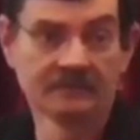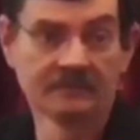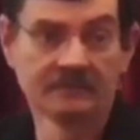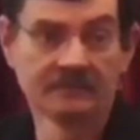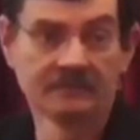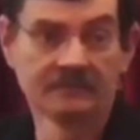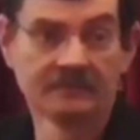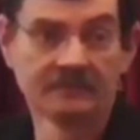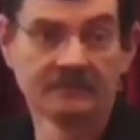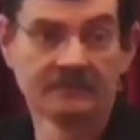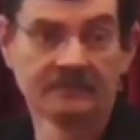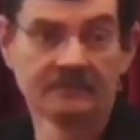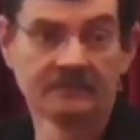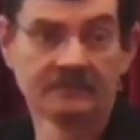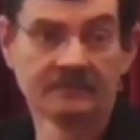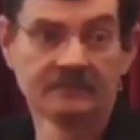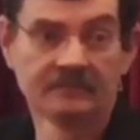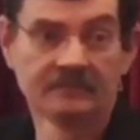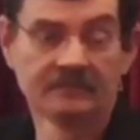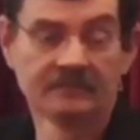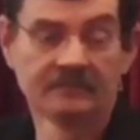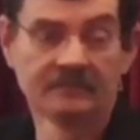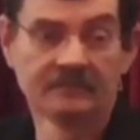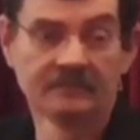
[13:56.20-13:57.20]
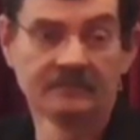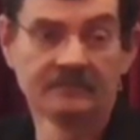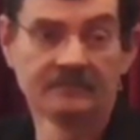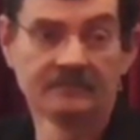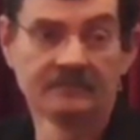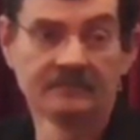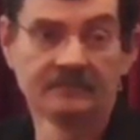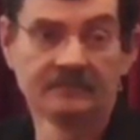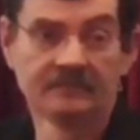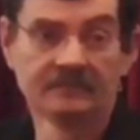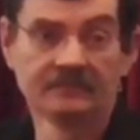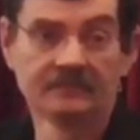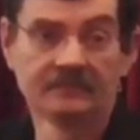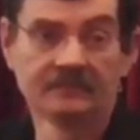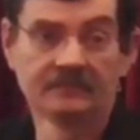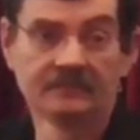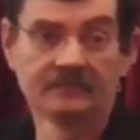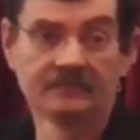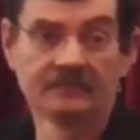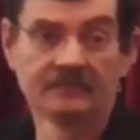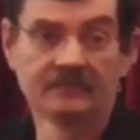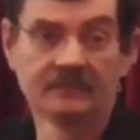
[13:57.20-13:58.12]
(no one is talking)